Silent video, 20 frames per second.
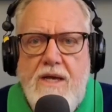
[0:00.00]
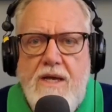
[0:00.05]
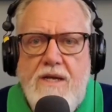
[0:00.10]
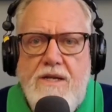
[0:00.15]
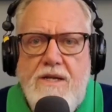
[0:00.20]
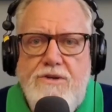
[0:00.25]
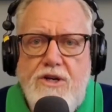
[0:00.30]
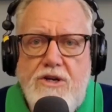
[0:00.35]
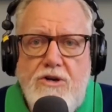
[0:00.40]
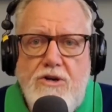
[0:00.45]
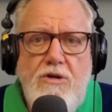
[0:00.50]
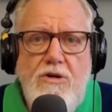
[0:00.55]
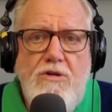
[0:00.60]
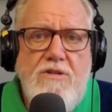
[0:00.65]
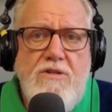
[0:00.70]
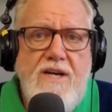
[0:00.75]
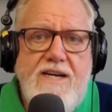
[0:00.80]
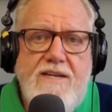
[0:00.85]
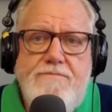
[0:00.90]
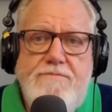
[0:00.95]

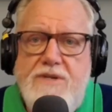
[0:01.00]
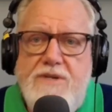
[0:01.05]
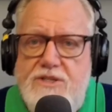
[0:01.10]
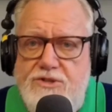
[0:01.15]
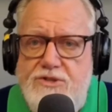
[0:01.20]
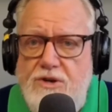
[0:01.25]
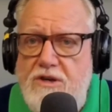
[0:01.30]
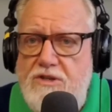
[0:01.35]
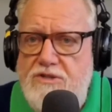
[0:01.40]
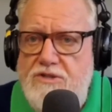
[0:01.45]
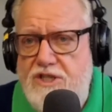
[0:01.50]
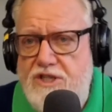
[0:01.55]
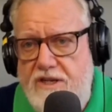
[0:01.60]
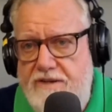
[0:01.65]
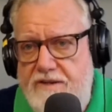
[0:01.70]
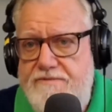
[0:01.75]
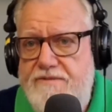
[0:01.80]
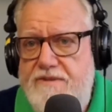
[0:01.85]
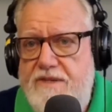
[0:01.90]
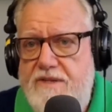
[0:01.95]
Nikolai
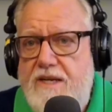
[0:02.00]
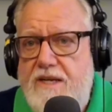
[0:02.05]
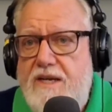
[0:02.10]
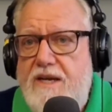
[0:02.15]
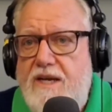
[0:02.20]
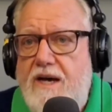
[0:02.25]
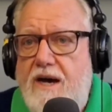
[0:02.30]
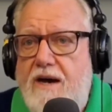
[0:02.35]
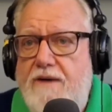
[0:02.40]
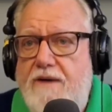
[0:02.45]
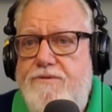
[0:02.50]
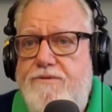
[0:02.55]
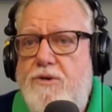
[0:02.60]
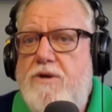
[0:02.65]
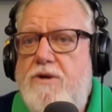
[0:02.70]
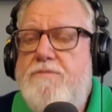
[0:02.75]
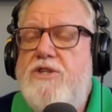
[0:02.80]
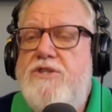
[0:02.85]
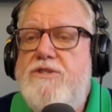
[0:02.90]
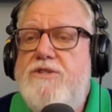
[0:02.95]
Patrushev, a
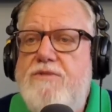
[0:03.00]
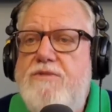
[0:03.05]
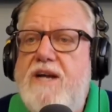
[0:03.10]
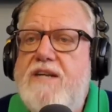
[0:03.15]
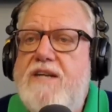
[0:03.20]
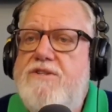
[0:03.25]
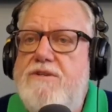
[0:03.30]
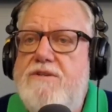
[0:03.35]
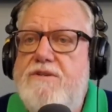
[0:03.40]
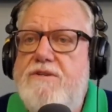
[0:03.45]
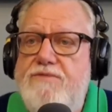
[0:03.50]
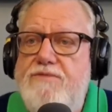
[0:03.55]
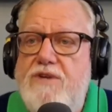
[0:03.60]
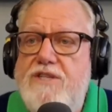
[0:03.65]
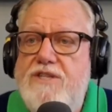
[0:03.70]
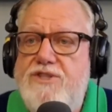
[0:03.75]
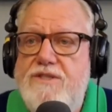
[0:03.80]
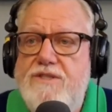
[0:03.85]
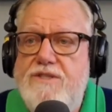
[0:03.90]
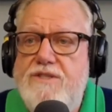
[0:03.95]
former director of
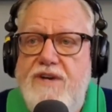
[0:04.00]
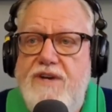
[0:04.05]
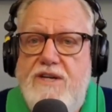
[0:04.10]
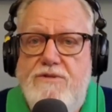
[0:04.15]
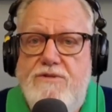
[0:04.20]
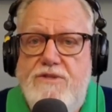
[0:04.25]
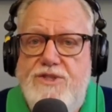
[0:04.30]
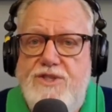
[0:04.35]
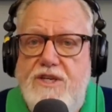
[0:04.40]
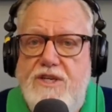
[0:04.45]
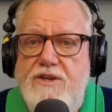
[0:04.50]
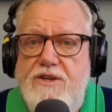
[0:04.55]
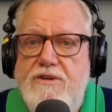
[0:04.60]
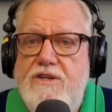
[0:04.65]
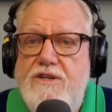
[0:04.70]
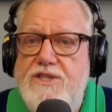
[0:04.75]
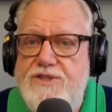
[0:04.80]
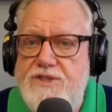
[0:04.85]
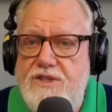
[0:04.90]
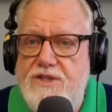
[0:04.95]
Russia's Federal
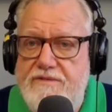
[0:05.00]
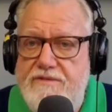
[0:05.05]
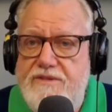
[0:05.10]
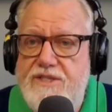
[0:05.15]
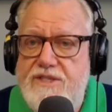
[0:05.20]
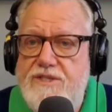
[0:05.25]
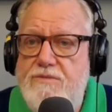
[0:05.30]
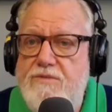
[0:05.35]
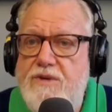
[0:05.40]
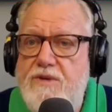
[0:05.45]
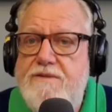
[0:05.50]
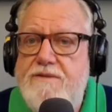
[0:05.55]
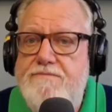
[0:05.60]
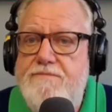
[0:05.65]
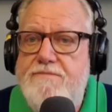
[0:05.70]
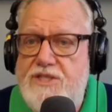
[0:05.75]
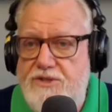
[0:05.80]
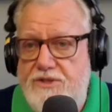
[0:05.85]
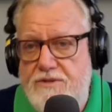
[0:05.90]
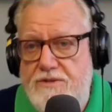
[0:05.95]
Security Service and one of
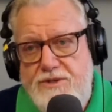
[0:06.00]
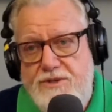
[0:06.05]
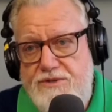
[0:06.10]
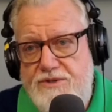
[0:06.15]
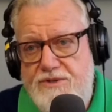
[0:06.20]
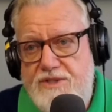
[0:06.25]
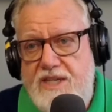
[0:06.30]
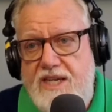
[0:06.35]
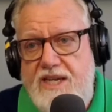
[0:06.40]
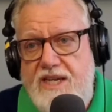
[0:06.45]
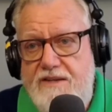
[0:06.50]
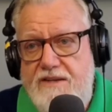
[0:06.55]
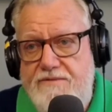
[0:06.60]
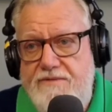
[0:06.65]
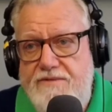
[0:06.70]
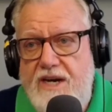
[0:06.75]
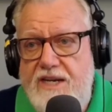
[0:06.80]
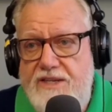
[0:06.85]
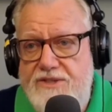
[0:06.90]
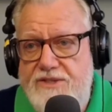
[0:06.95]
Mr. Putin's key
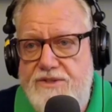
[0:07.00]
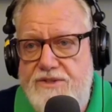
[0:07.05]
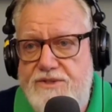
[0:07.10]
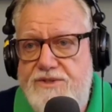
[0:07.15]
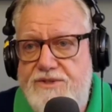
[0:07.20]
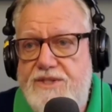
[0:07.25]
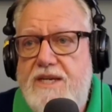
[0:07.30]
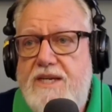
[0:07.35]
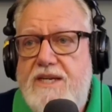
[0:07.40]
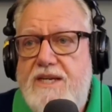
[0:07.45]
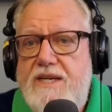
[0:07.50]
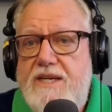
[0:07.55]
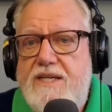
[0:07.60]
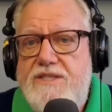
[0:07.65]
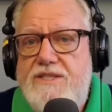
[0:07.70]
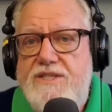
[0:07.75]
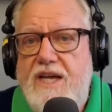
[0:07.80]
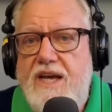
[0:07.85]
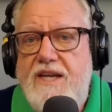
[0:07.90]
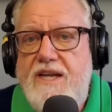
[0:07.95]
advisors,
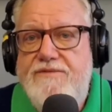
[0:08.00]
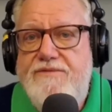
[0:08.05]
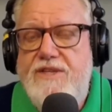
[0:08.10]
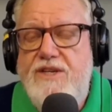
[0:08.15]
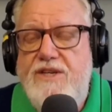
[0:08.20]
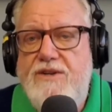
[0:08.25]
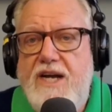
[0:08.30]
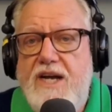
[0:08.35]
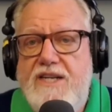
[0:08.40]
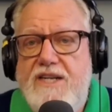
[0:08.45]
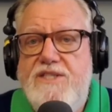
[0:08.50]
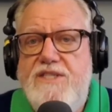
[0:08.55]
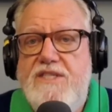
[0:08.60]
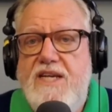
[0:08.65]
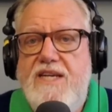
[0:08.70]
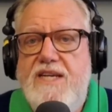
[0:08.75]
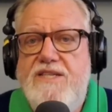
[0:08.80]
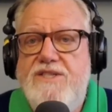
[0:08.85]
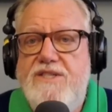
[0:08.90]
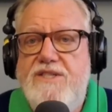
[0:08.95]
said of the United
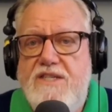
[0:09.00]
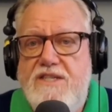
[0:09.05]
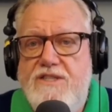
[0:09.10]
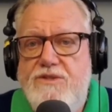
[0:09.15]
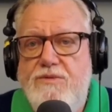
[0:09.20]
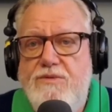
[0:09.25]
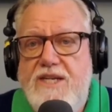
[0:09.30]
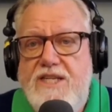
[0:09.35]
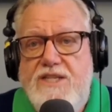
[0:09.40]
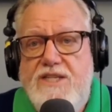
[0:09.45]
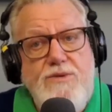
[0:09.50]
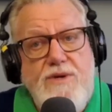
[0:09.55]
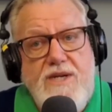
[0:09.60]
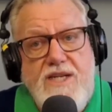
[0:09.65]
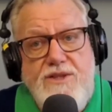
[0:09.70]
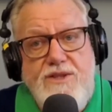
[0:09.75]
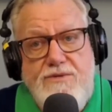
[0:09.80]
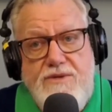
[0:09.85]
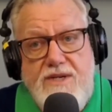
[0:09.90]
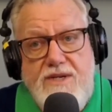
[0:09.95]
States in a
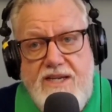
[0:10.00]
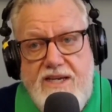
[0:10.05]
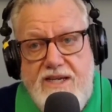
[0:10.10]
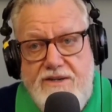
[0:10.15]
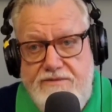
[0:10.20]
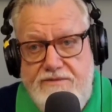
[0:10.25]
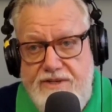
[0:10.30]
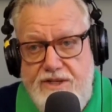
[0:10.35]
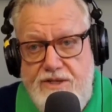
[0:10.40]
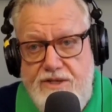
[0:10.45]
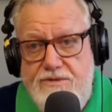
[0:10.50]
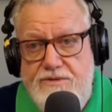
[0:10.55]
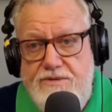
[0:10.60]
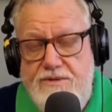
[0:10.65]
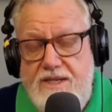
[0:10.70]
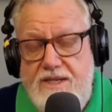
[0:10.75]
2023 interview,